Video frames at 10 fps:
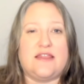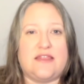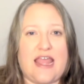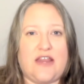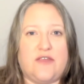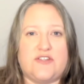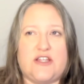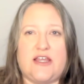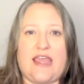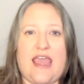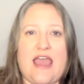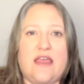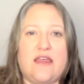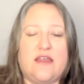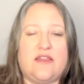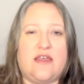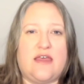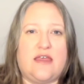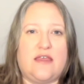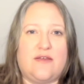Then you should look at
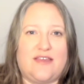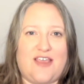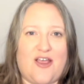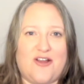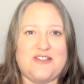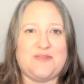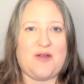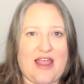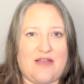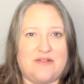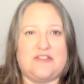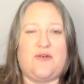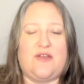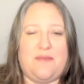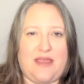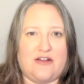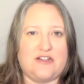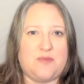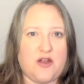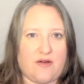the yards ounce or the
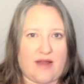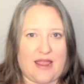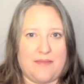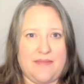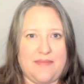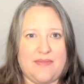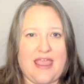meters per gram.